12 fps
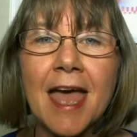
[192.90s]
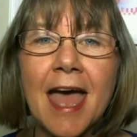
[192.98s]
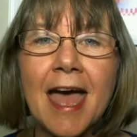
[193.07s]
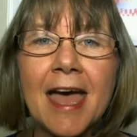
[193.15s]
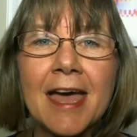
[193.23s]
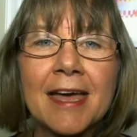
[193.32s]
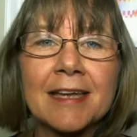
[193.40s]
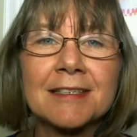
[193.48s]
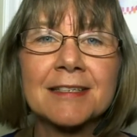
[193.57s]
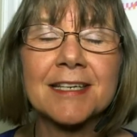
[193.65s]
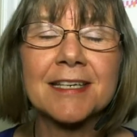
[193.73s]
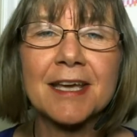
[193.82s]

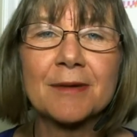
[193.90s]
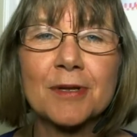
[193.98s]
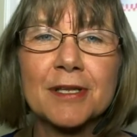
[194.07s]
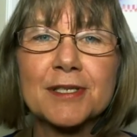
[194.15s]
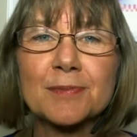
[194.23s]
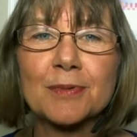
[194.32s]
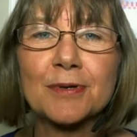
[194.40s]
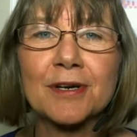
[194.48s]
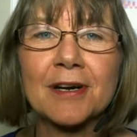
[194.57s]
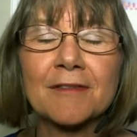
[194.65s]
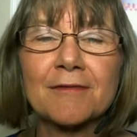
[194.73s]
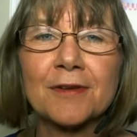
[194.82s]
And today we'll
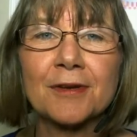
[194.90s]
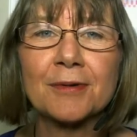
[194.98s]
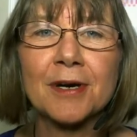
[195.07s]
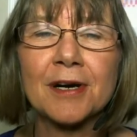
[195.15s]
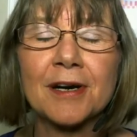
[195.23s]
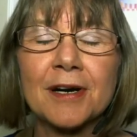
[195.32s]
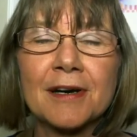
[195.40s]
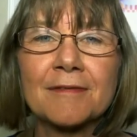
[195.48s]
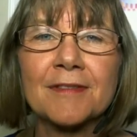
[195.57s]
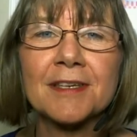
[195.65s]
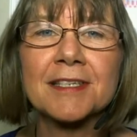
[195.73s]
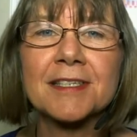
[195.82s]
explore a few of
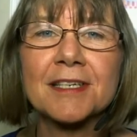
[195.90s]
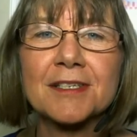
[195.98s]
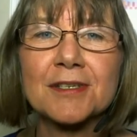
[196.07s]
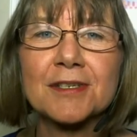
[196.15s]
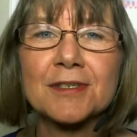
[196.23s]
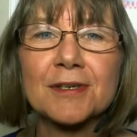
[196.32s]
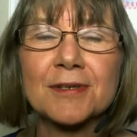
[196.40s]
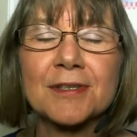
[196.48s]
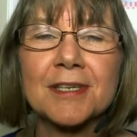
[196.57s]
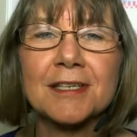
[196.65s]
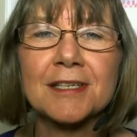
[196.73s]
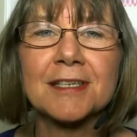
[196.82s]
the decisions you'll
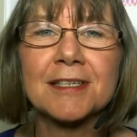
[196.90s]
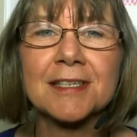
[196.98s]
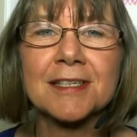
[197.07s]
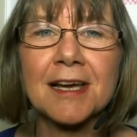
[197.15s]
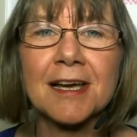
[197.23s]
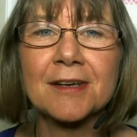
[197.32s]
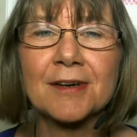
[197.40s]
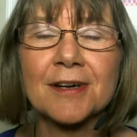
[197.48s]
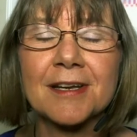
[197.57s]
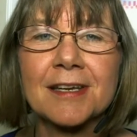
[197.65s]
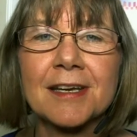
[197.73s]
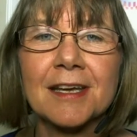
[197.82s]
need to decide
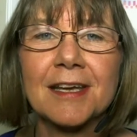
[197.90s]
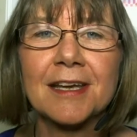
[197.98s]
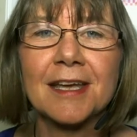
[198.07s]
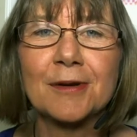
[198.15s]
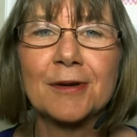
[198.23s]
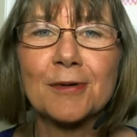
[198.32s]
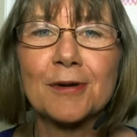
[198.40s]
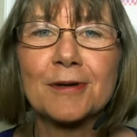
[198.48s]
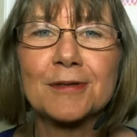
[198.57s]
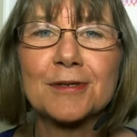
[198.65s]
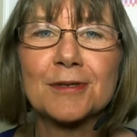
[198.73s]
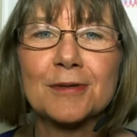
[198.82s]
on in
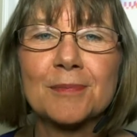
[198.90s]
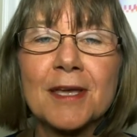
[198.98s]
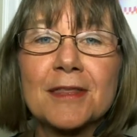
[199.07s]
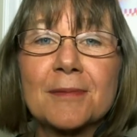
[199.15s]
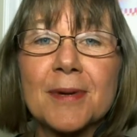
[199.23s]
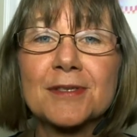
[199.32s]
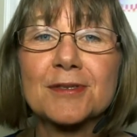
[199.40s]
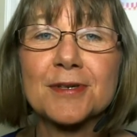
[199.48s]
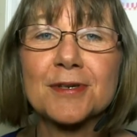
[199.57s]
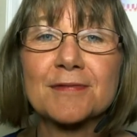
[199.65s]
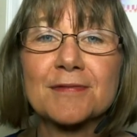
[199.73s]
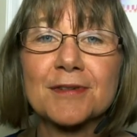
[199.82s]
order to make the best
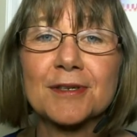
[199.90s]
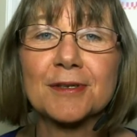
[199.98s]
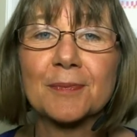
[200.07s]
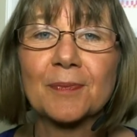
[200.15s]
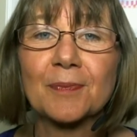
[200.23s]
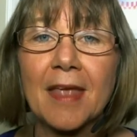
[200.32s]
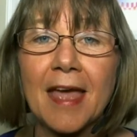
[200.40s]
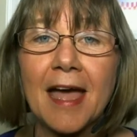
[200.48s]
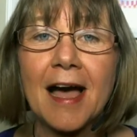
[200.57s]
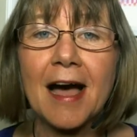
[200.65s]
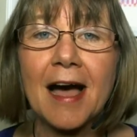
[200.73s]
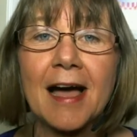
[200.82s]
choice for you.
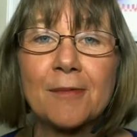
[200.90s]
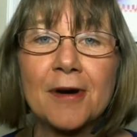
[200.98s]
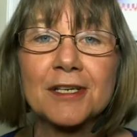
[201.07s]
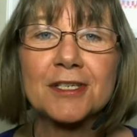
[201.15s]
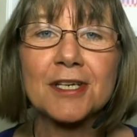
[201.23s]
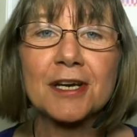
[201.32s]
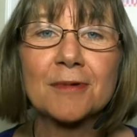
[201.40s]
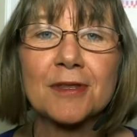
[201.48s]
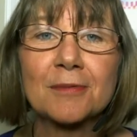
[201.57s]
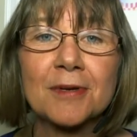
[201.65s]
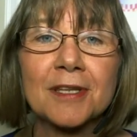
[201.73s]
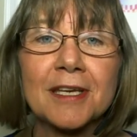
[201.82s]
I want to share with
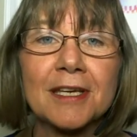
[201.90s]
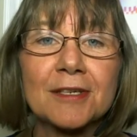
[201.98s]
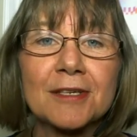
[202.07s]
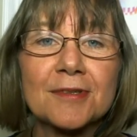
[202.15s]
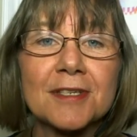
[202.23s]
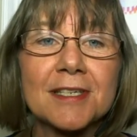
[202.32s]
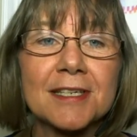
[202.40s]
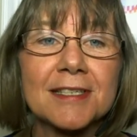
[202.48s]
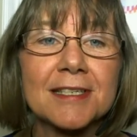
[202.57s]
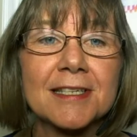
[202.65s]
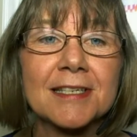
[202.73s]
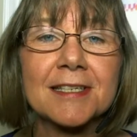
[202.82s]
you a really interesting
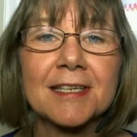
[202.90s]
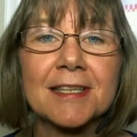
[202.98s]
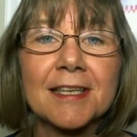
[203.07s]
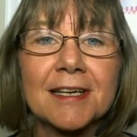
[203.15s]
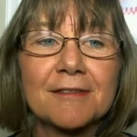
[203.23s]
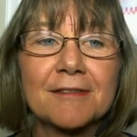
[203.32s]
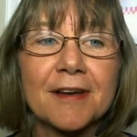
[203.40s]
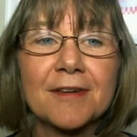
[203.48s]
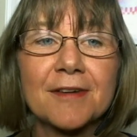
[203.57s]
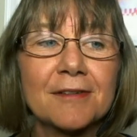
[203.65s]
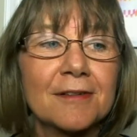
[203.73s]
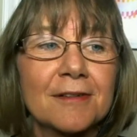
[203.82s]
statistic that I
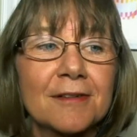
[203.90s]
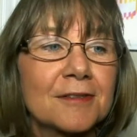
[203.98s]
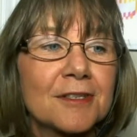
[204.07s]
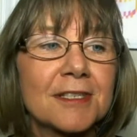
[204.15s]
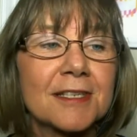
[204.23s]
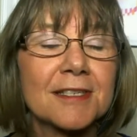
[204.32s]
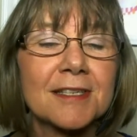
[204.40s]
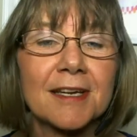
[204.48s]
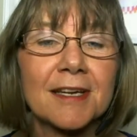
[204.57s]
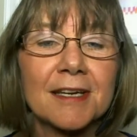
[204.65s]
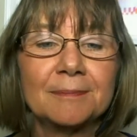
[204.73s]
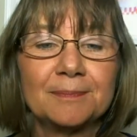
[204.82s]
found out. Just a second.